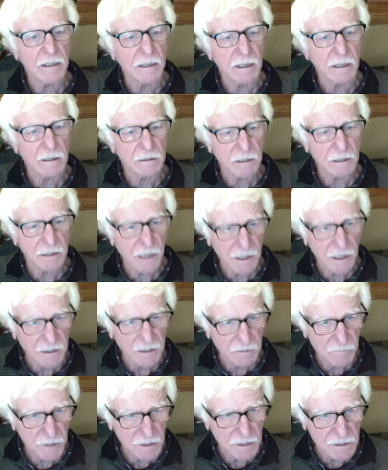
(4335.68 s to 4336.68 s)

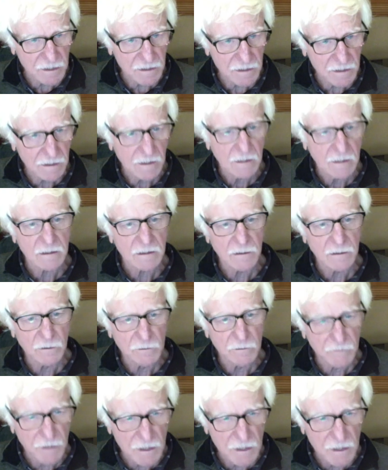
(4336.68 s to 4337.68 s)
academies,
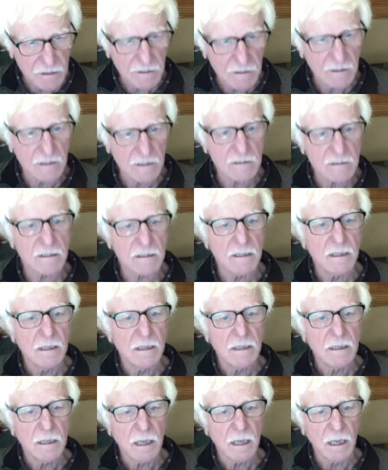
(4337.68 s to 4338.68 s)
universities,
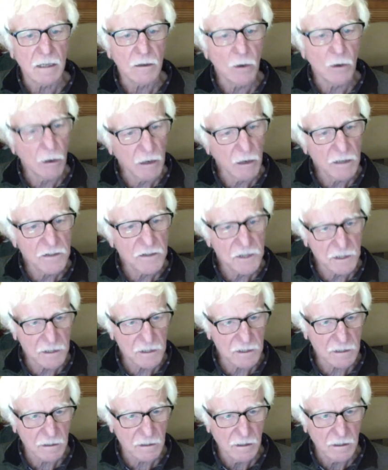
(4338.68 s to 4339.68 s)
and
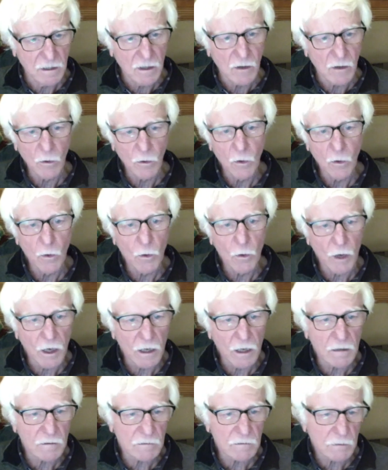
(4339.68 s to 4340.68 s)
colleges who
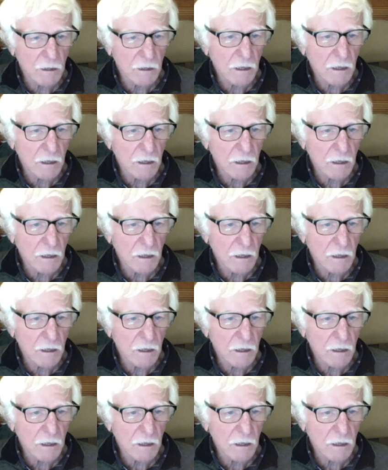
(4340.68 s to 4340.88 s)
are